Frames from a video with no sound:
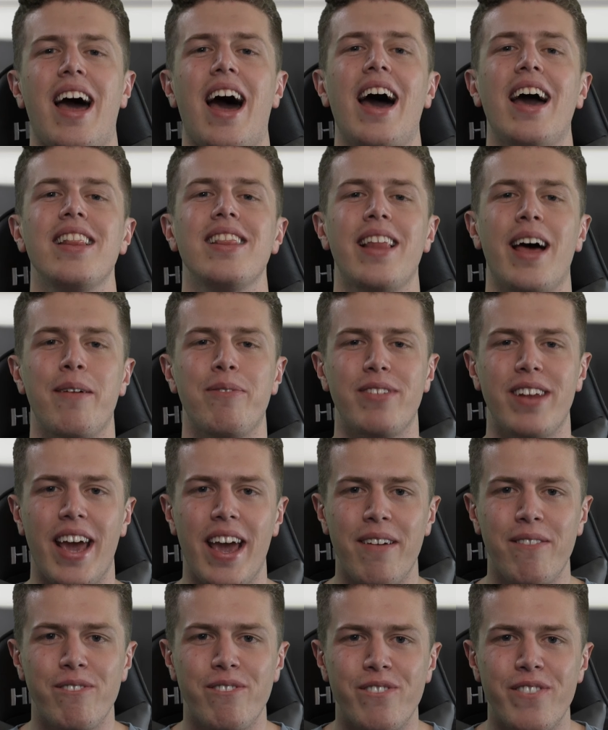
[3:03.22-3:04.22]
I left a
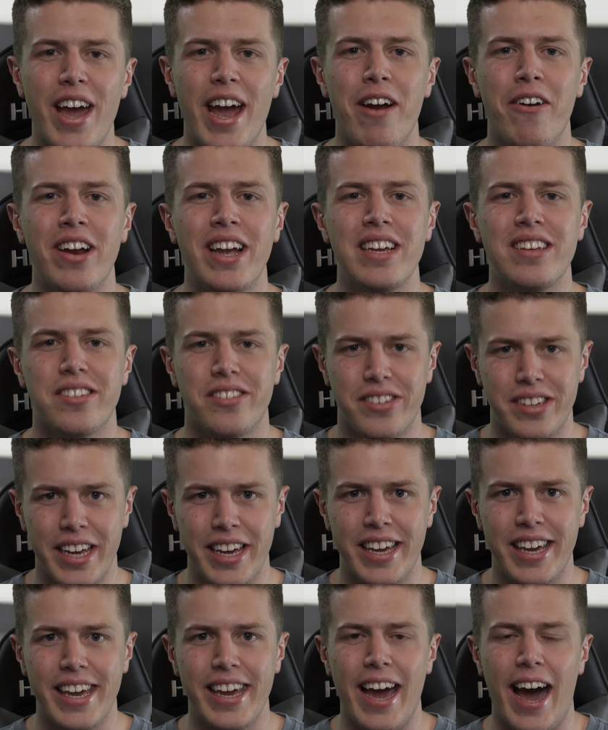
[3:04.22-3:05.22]
very
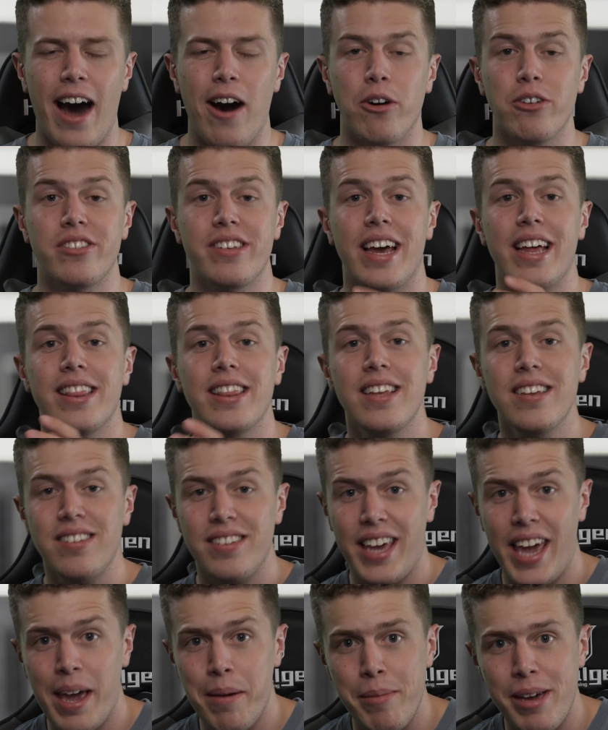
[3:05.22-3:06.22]
stinky house, and this
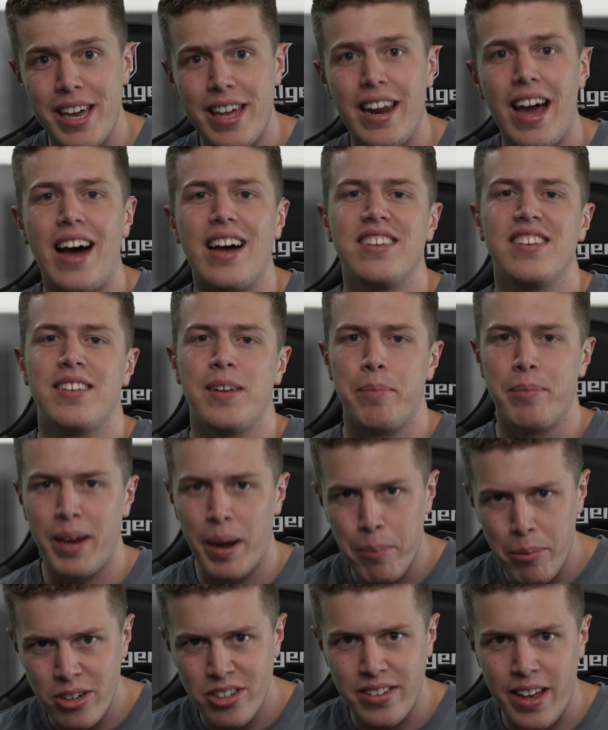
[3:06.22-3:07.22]
came in on
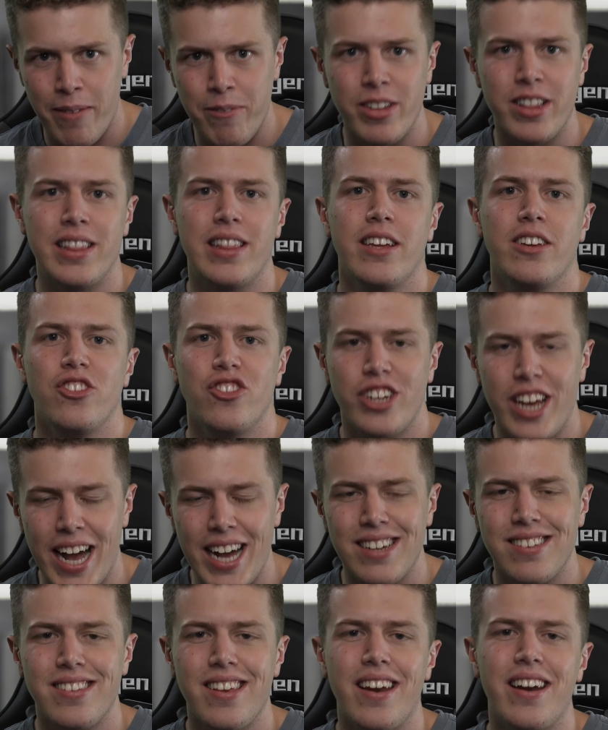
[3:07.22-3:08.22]
September 7th.
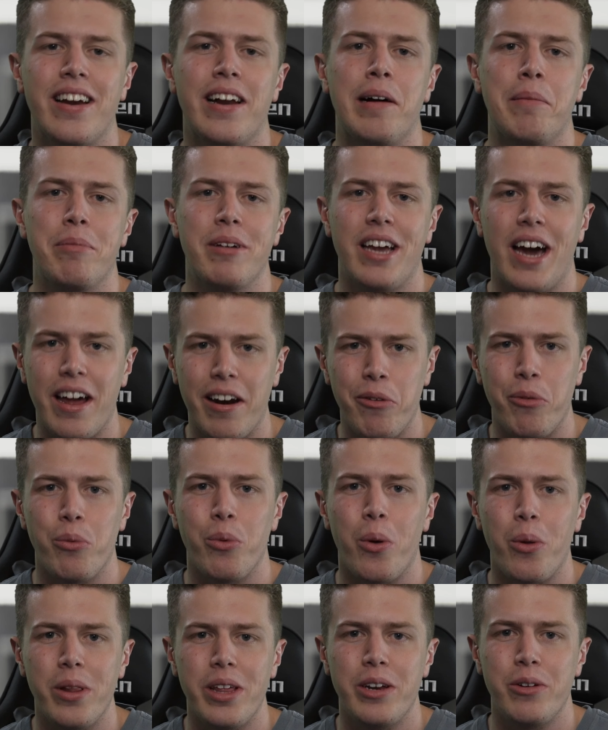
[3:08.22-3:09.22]
Jack set it up, got it
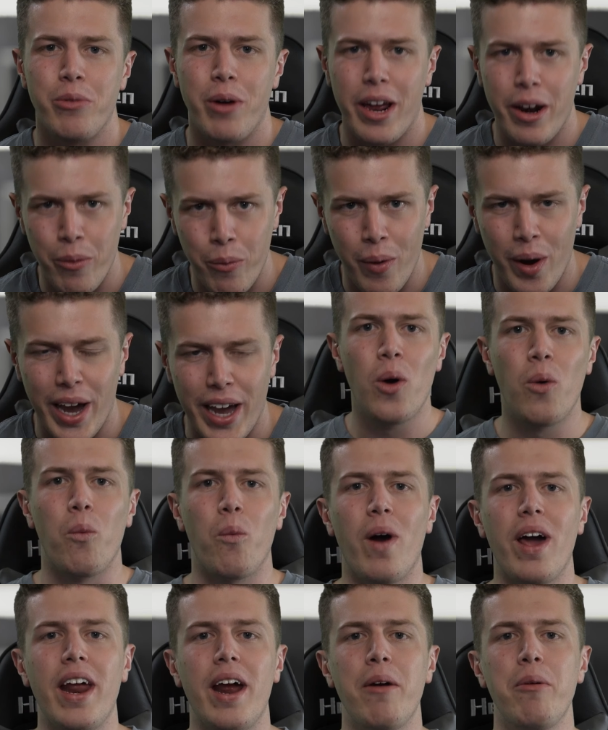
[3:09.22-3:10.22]
rolling right away.
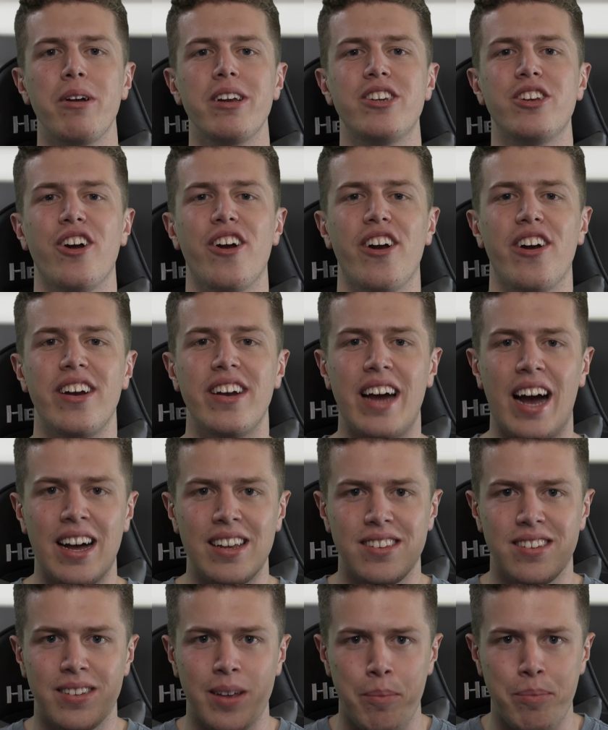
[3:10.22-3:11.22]
When I returned on
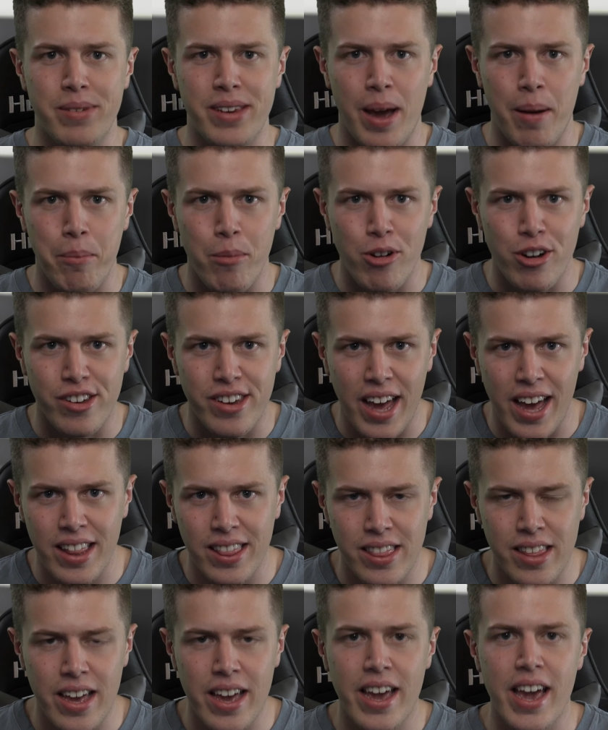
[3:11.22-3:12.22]
September
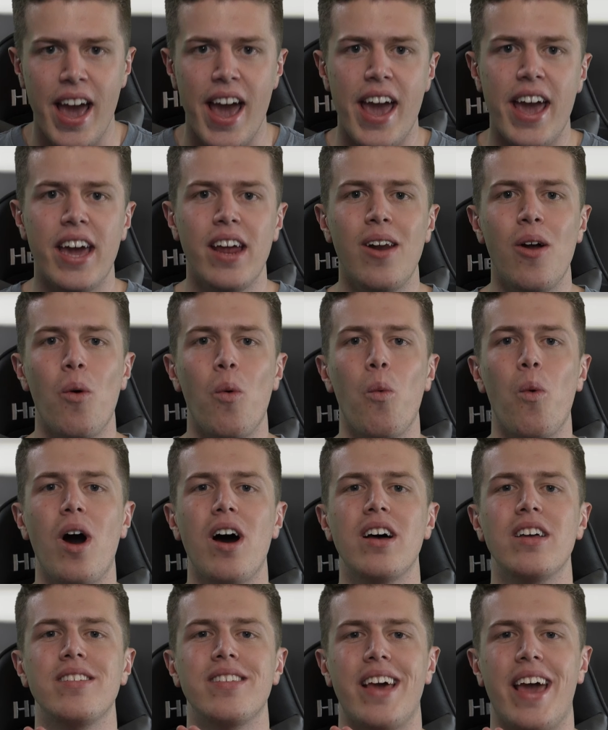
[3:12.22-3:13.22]
10th, it
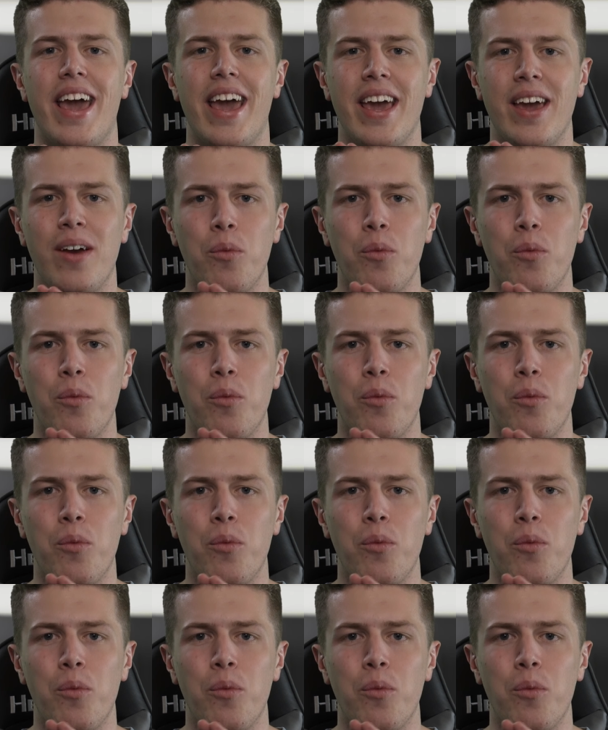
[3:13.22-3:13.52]
was a